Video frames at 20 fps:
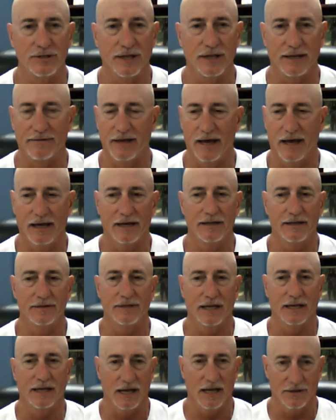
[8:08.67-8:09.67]
They
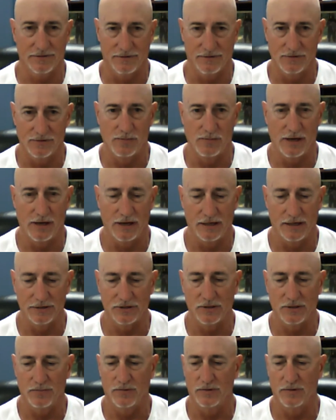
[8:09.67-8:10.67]
gotta throw the ball at
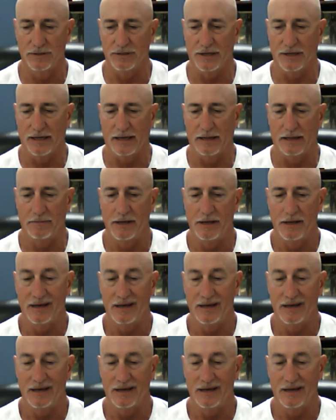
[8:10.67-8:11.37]
some point in time,